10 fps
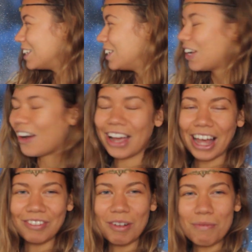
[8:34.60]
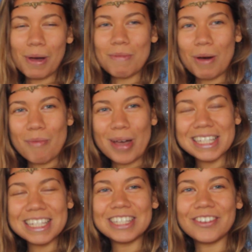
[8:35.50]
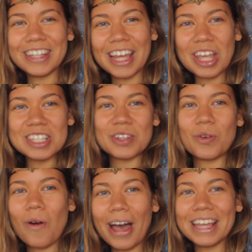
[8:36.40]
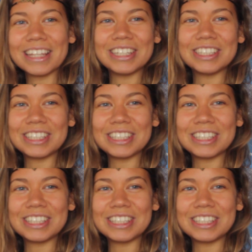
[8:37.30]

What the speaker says: you know, I went with my mum and my sister, and they're still quite